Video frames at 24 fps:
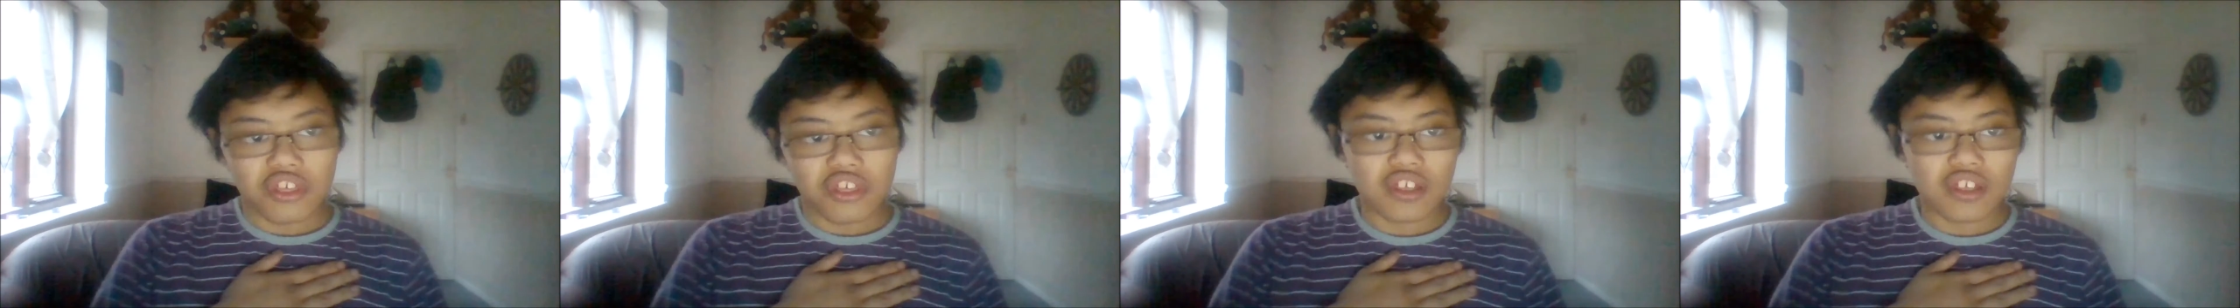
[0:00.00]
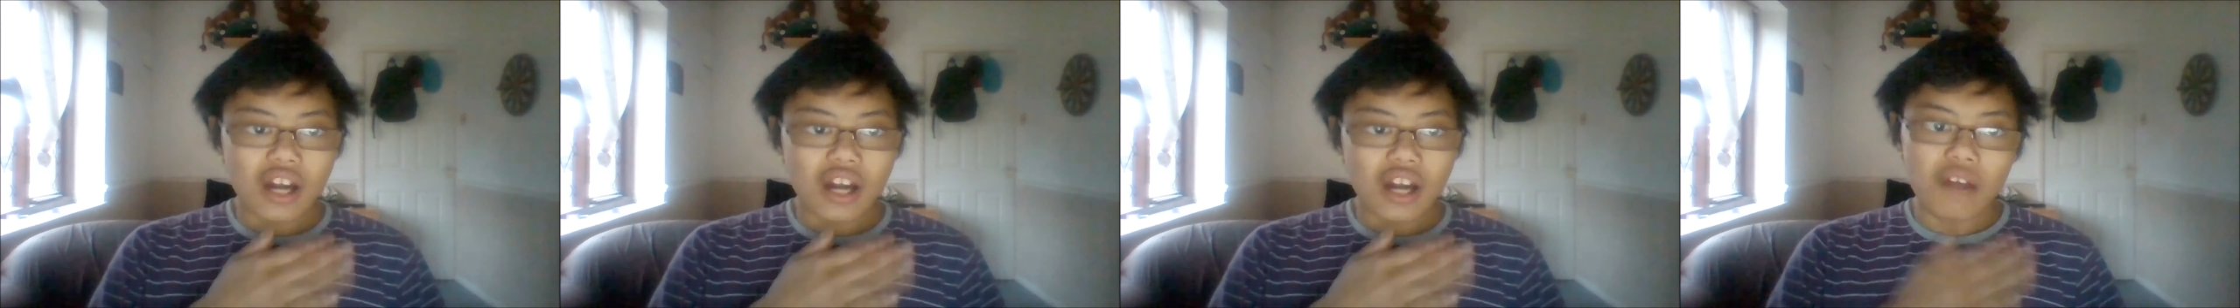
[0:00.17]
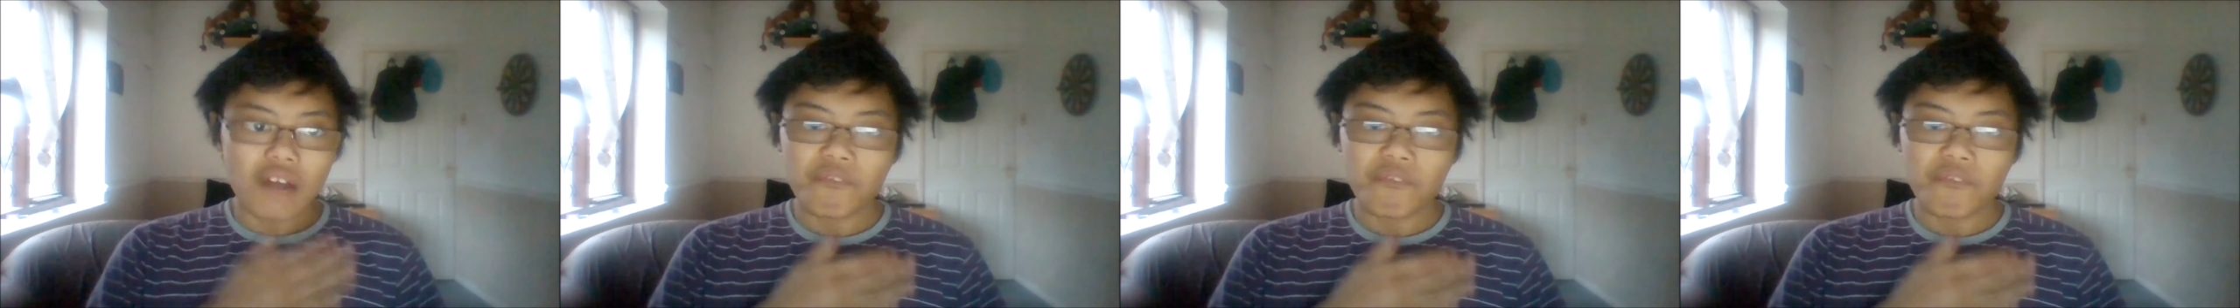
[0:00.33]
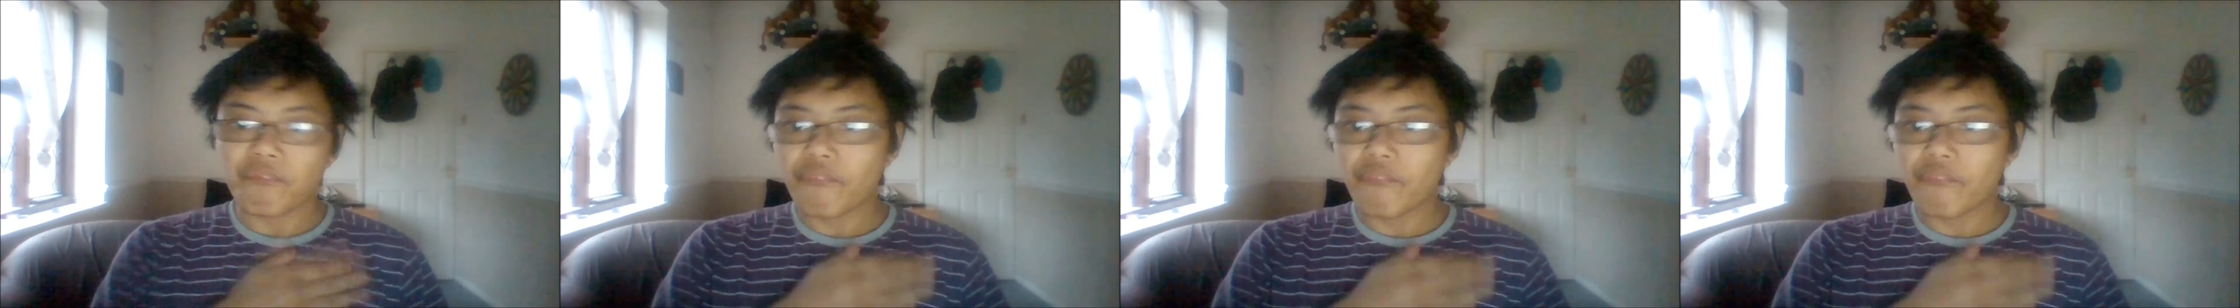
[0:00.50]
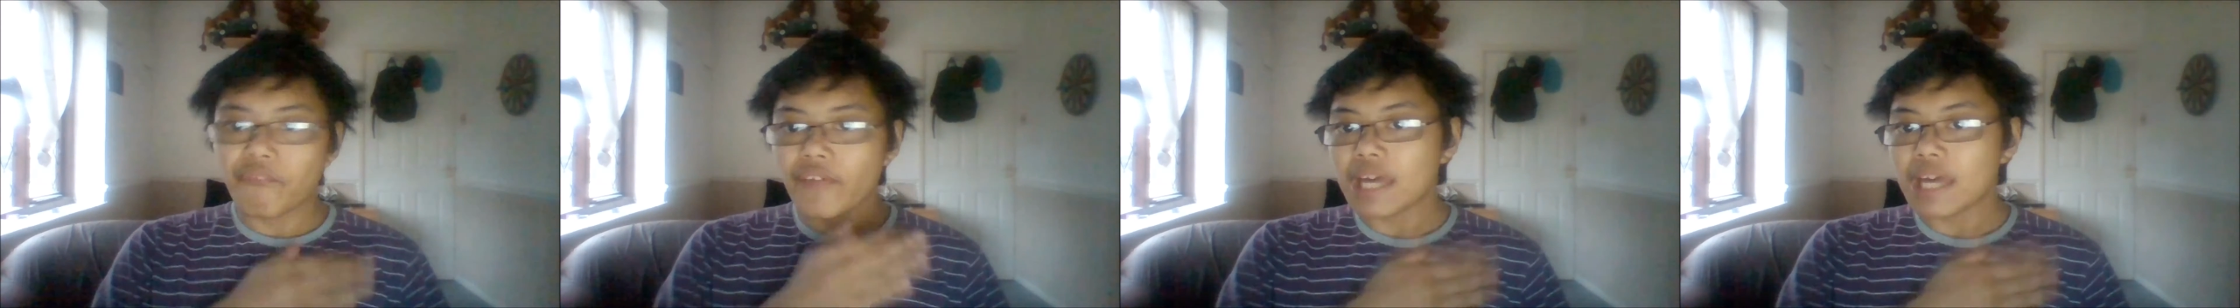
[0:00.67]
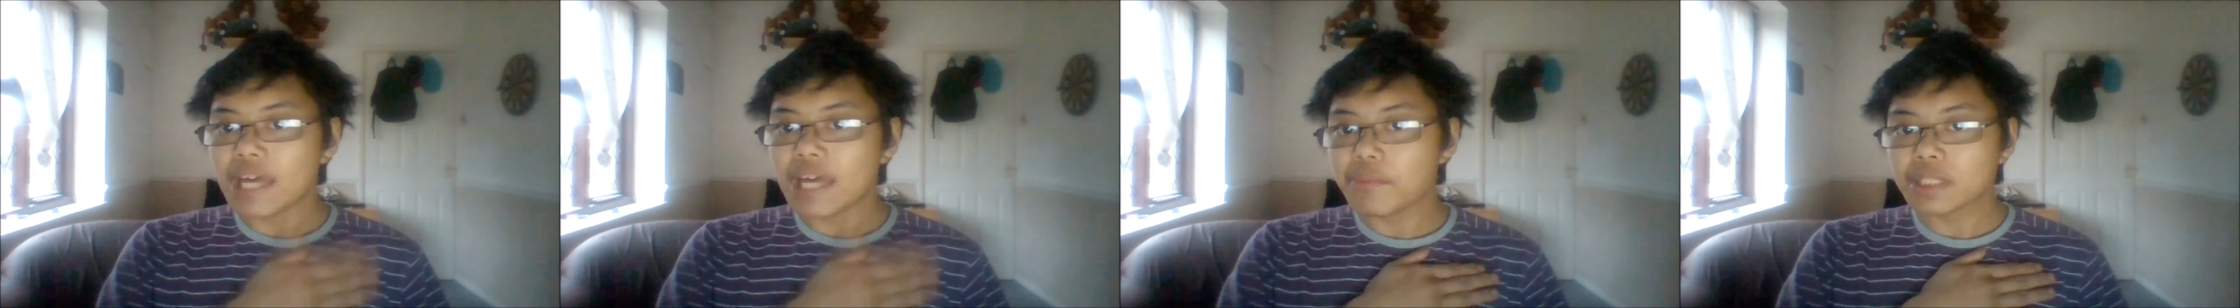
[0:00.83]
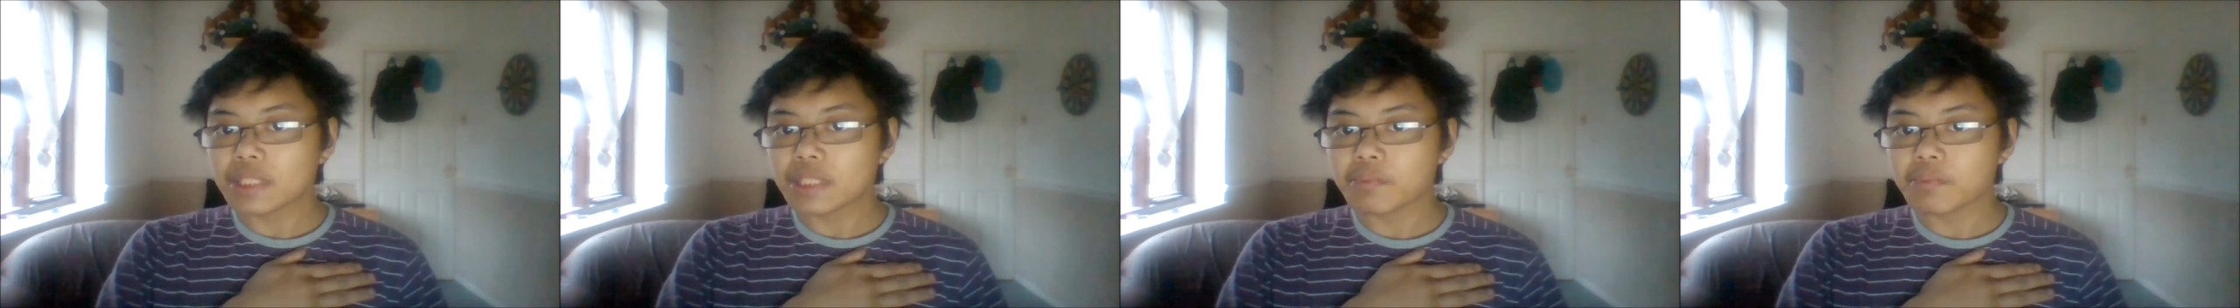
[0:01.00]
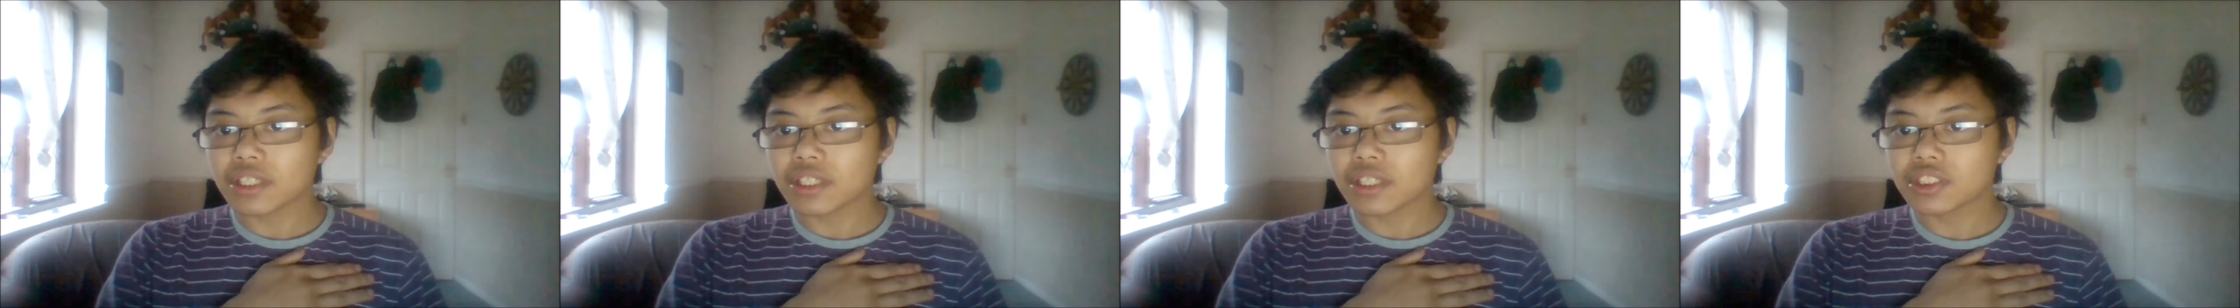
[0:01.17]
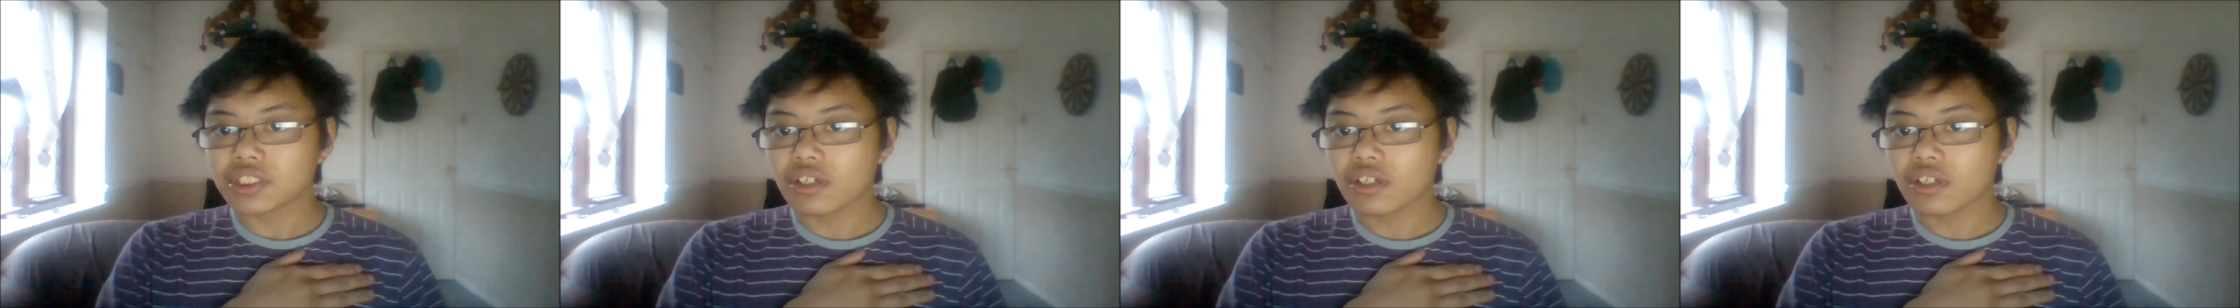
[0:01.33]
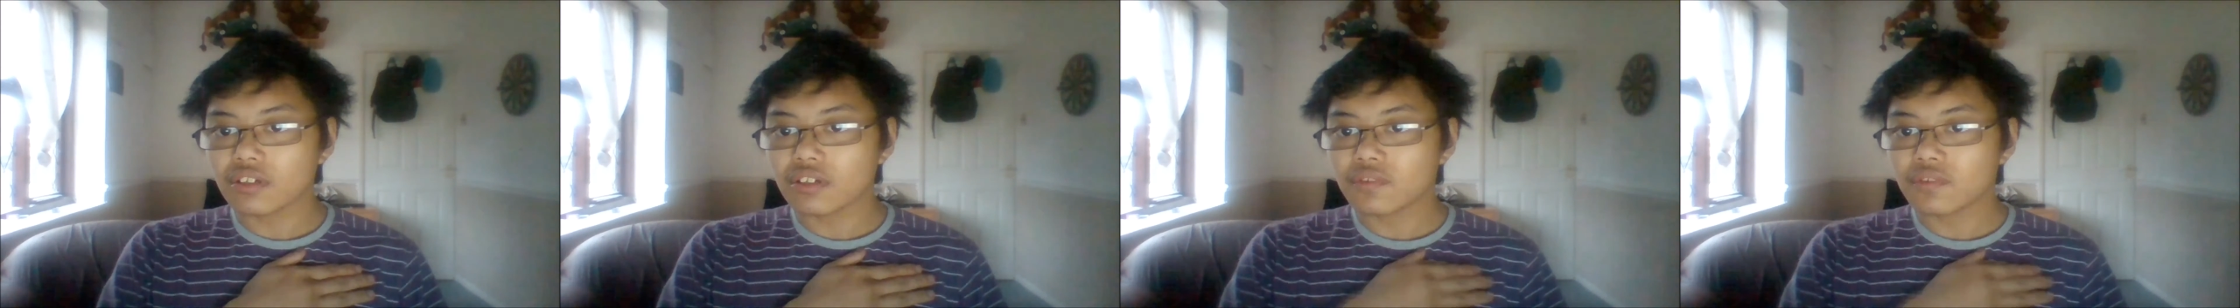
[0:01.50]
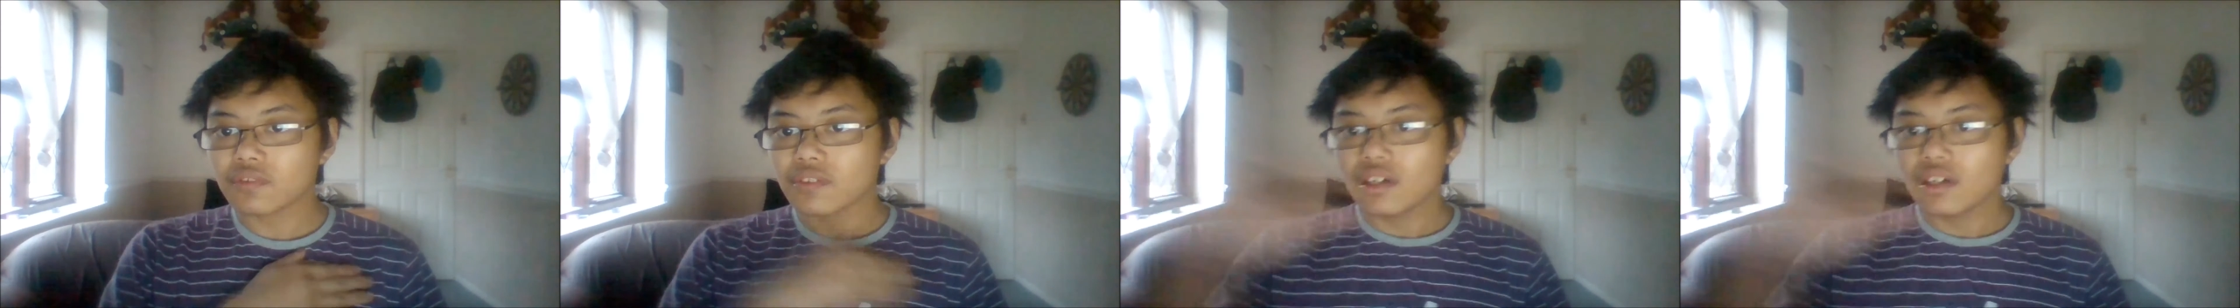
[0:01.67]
think I'm famous myself.